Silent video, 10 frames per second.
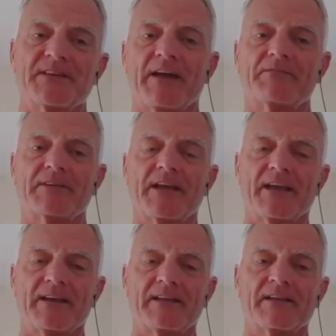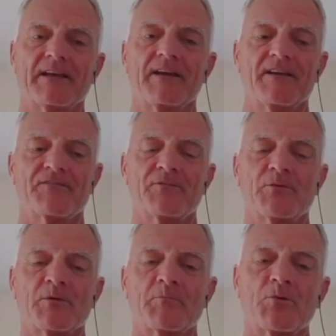advocating
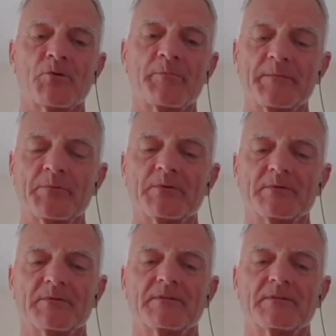for more people